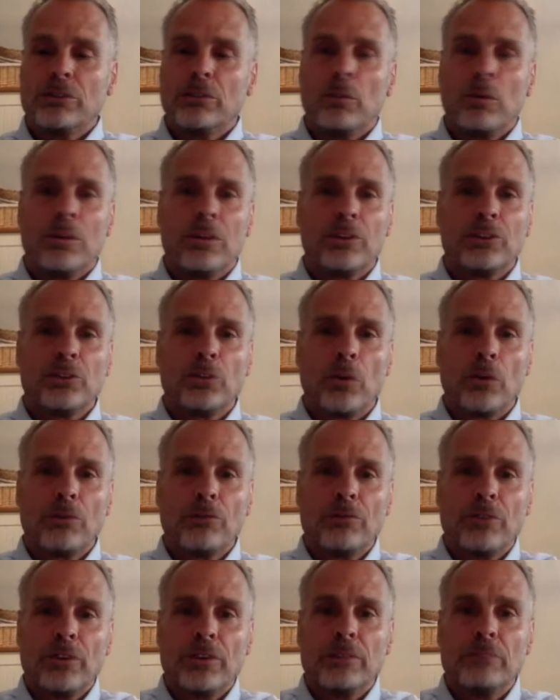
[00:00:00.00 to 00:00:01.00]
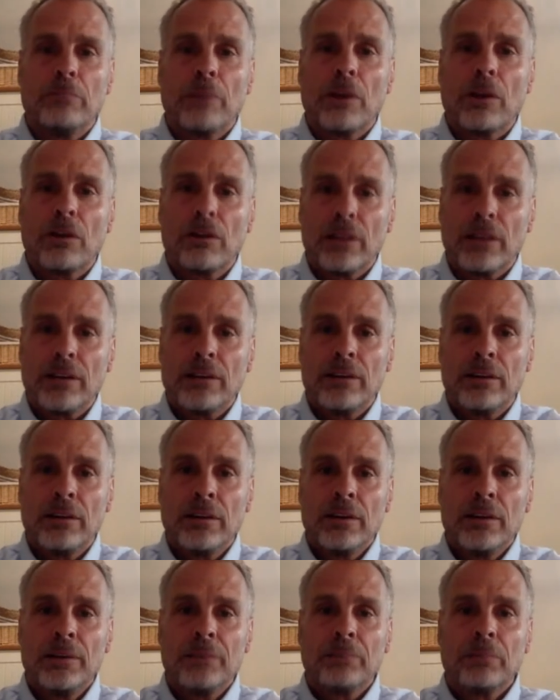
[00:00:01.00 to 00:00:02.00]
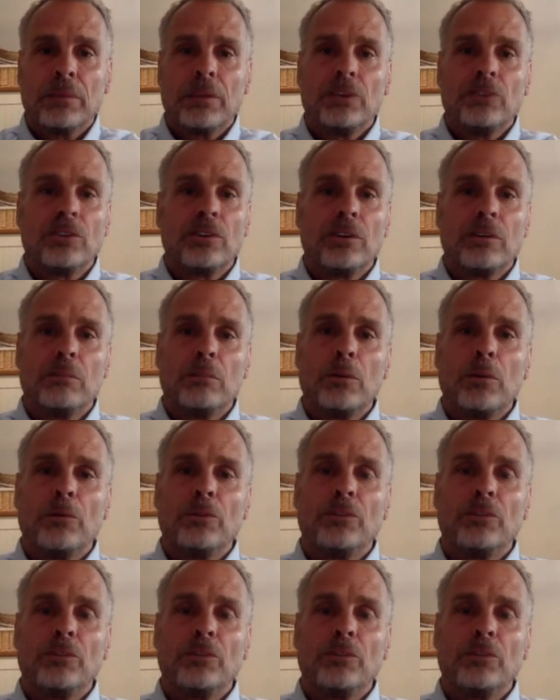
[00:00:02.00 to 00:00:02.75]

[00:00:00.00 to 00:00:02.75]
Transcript: with a sore foot in Maryland, is going to move